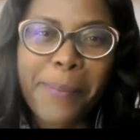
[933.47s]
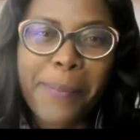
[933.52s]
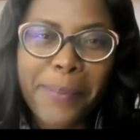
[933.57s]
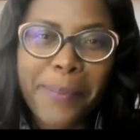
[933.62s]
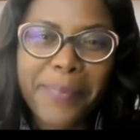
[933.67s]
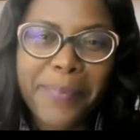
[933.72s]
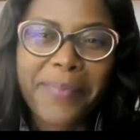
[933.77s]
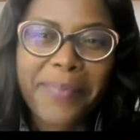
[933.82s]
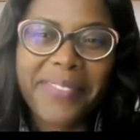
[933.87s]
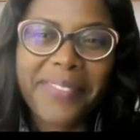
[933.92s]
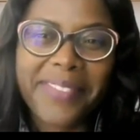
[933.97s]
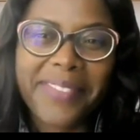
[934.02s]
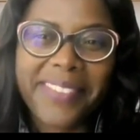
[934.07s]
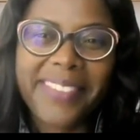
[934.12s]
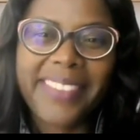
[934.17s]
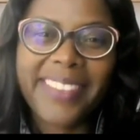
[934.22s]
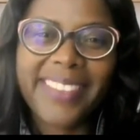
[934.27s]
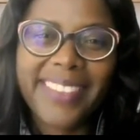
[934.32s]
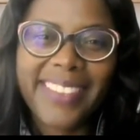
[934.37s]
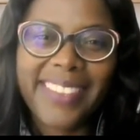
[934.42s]

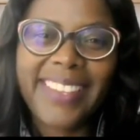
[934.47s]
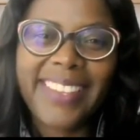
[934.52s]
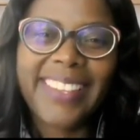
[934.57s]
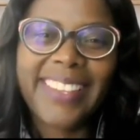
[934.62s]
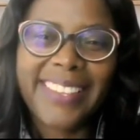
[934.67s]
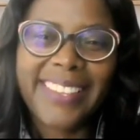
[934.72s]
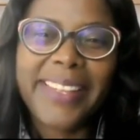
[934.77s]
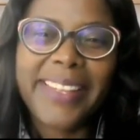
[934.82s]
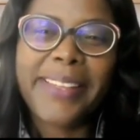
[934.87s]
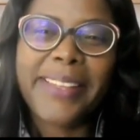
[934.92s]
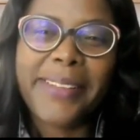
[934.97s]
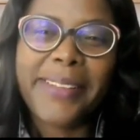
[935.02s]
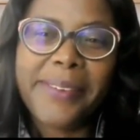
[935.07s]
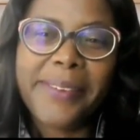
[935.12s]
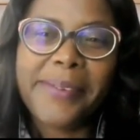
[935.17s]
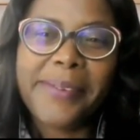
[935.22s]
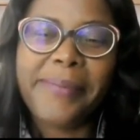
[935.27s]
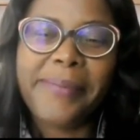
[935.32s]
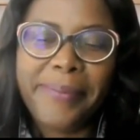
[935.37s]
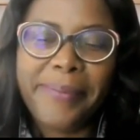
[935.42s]

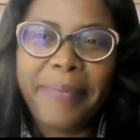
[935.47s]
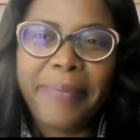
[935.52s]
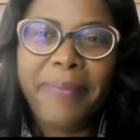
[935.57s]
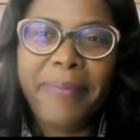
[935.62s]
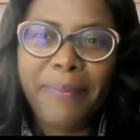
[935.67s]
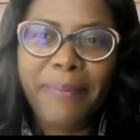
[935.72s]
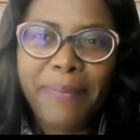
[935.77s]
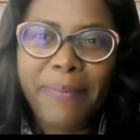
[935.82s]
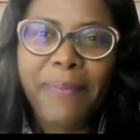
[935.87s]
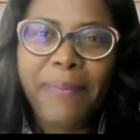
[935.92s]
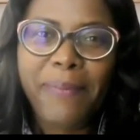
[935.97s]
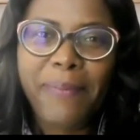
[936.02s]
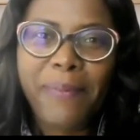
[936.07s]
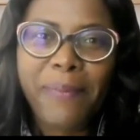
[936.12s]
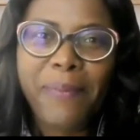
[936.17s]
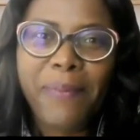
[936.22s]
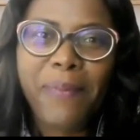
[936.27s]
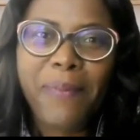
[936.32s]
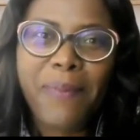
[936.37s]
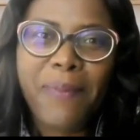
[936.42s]

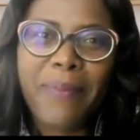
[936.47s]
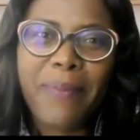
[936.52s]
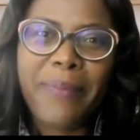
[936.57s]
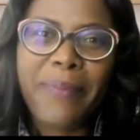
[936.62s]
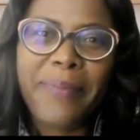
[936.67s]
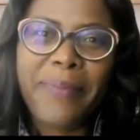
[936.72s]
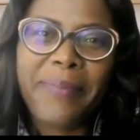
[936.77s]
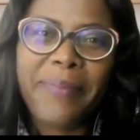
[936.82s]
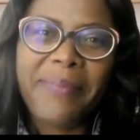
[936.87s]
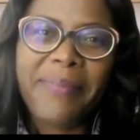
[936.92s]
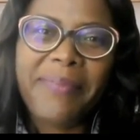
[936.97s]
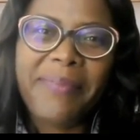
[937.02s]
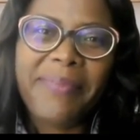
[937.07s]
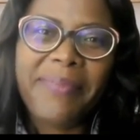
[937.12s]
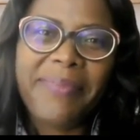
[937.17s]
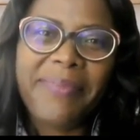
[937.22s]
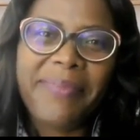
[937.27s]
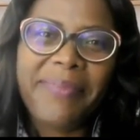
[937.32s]
No words are spoken by the person on screen.